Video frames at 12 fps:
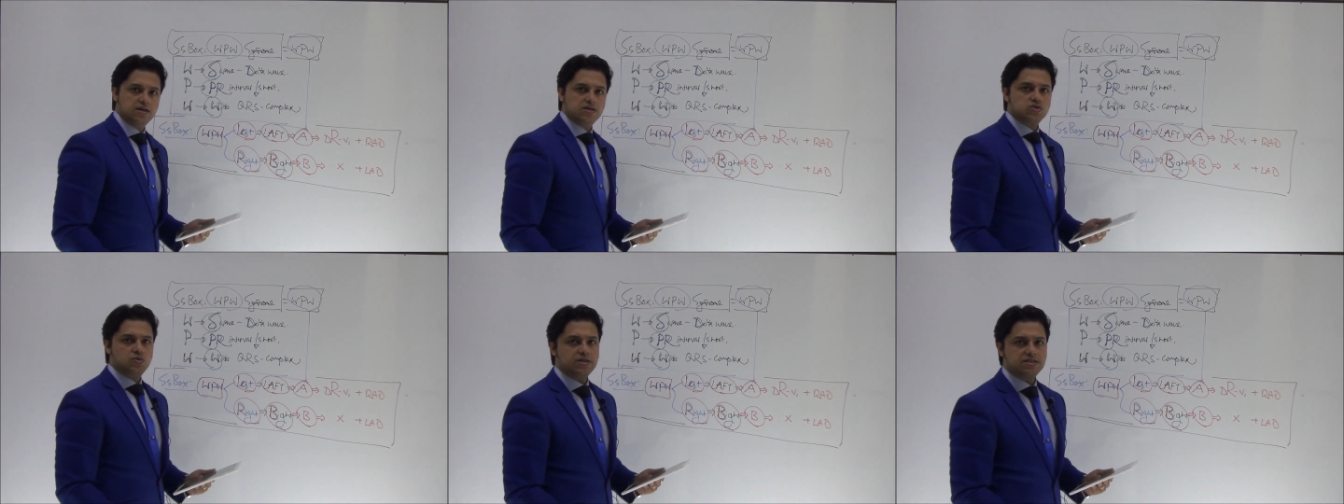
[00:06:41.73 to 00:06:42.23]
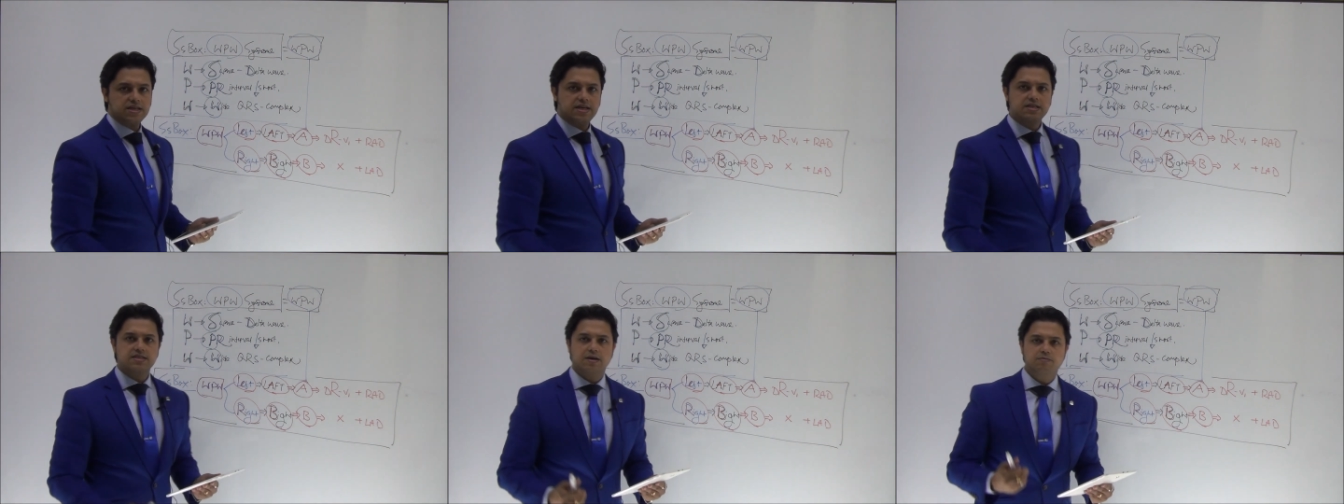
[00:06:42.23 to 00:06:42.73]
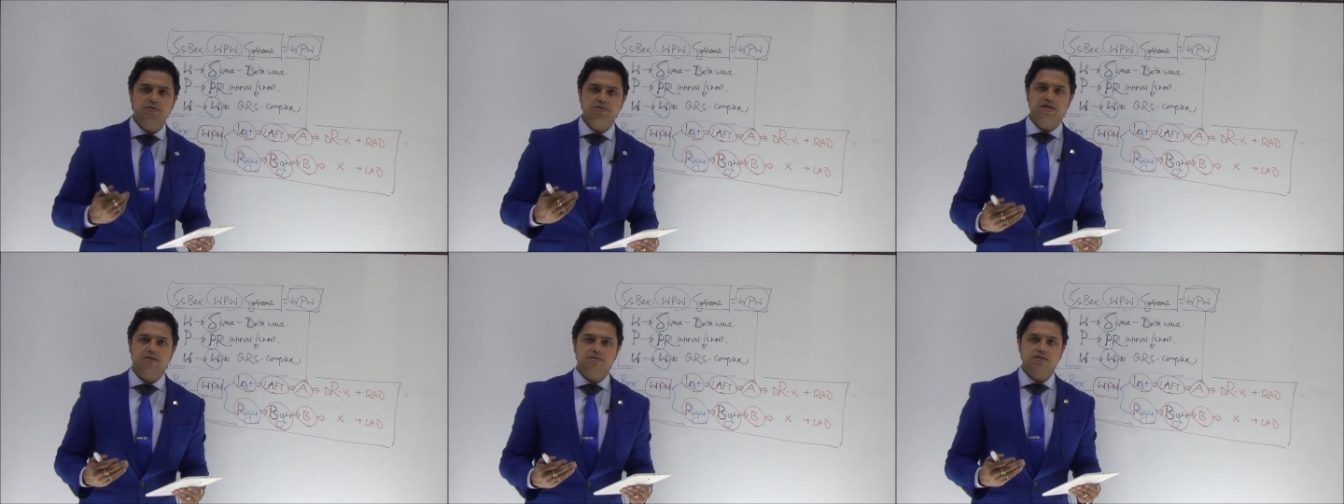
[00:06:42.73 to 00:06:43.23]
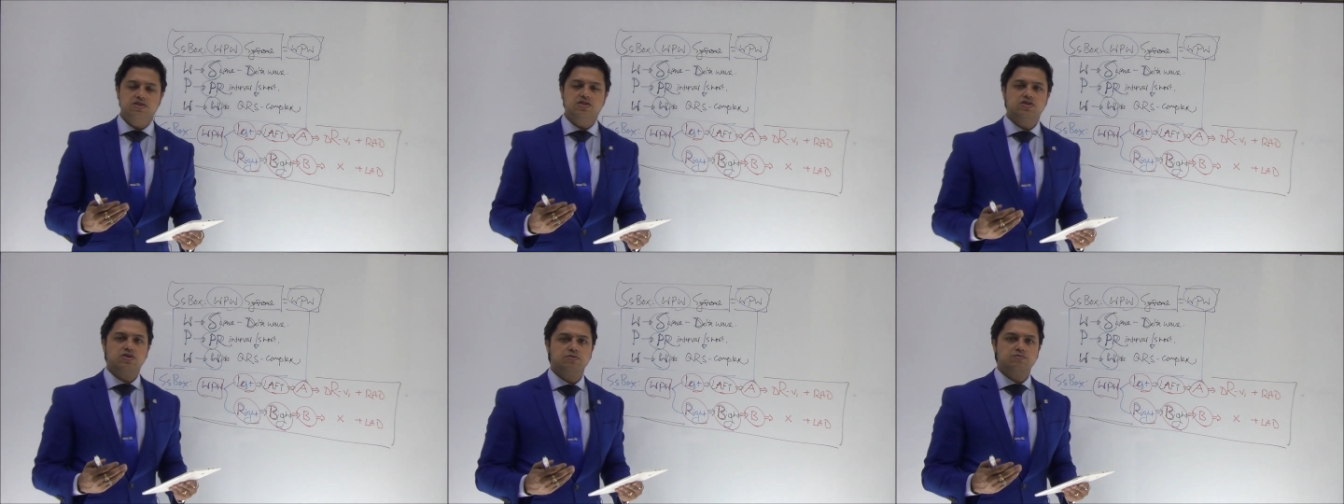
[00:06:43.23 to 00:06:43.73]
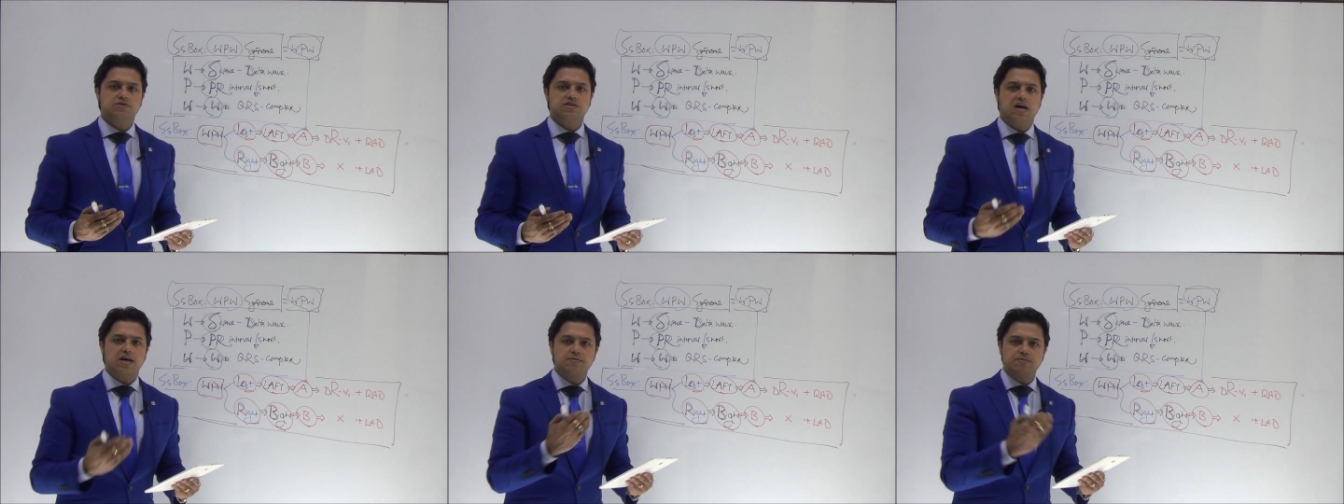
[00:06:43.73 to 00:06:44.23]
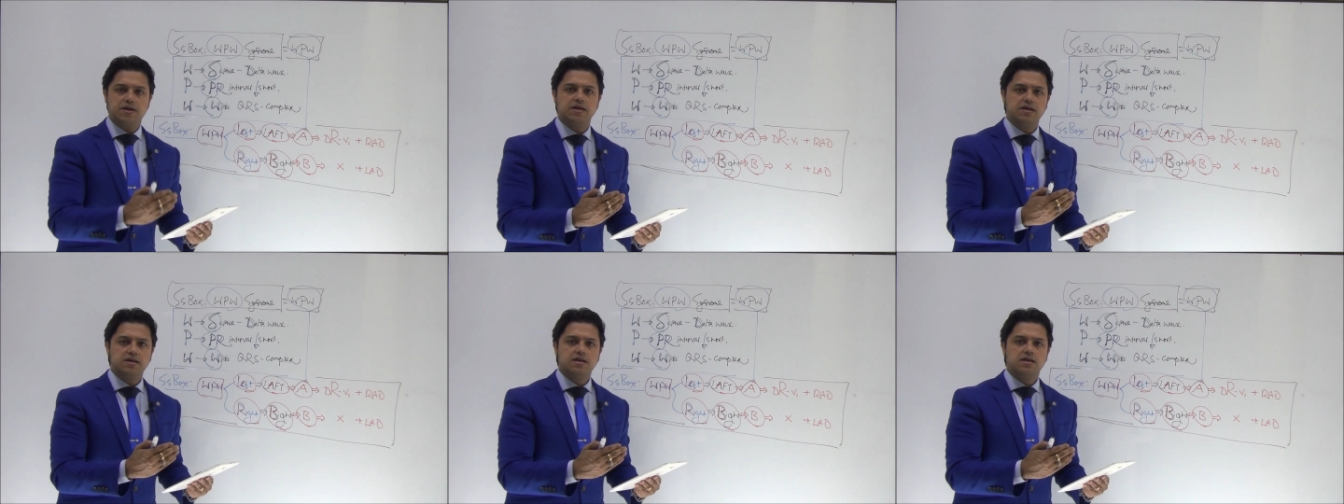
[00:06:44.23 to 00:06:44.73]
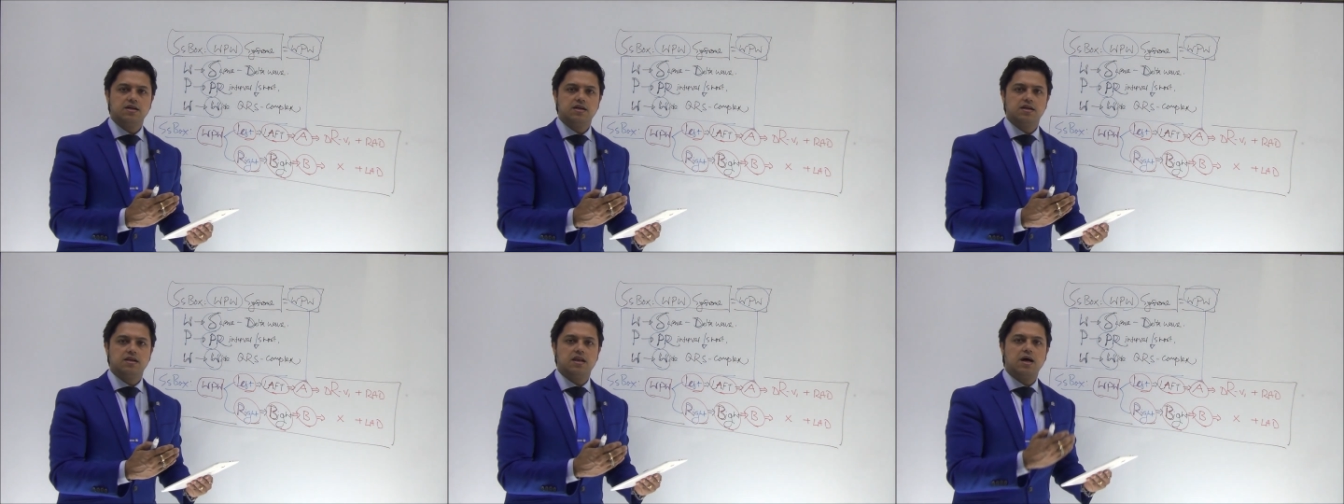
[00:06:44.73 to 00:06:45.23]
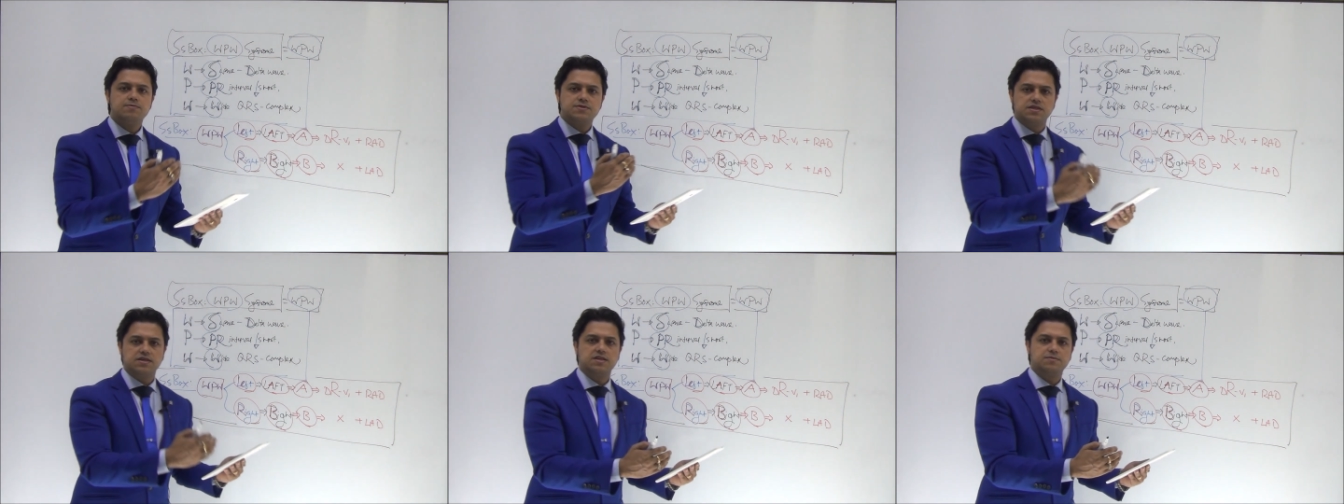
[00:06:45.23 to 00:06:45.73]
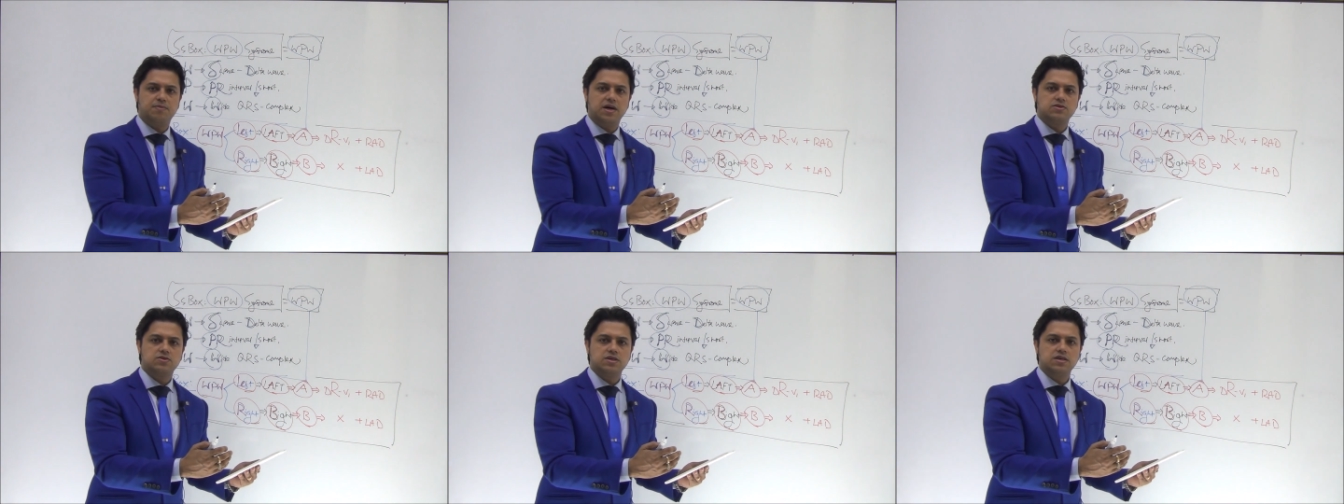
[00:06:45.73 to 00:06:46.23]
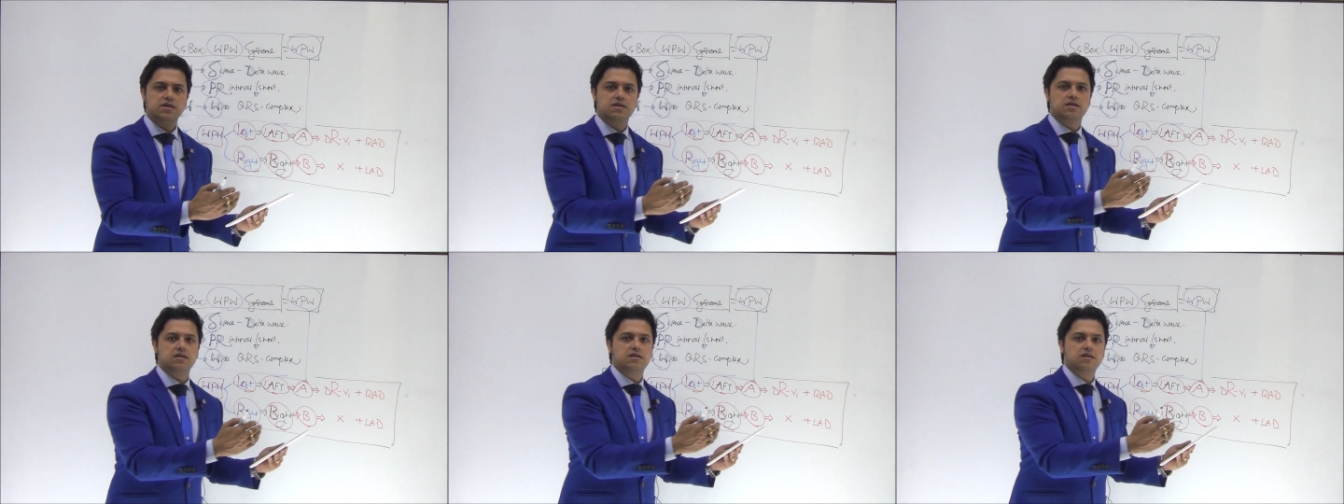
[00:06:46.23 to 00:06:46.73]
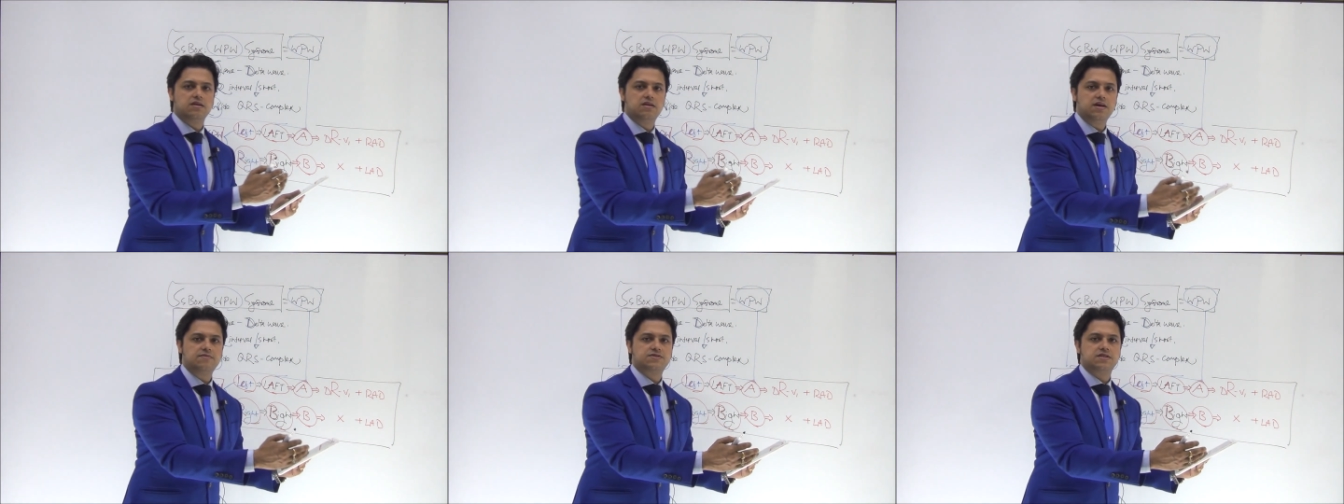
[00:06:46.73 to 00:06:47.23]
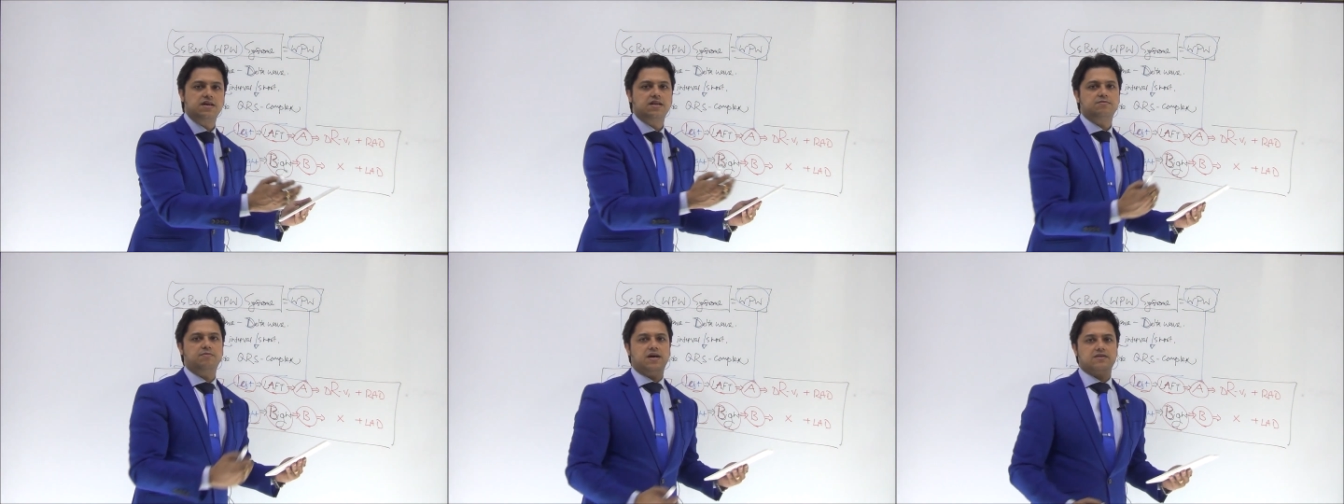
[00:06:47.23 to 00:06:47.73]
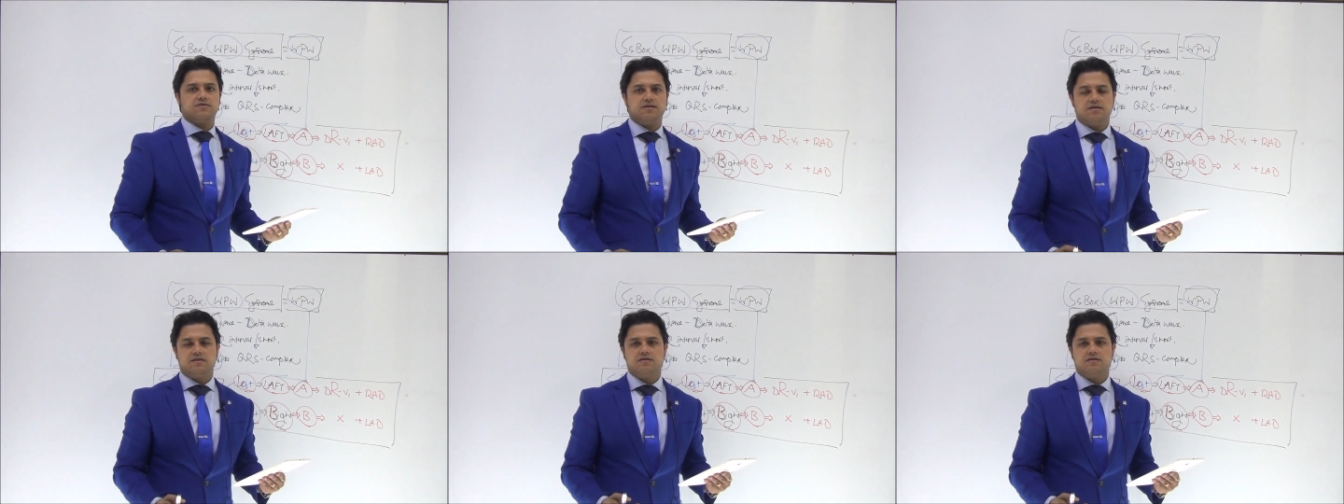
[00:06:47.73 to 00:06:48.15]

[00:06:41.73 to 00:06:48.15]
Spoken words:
So once again, WPW syndrome type A, left-sided pathway, left-sided pathway.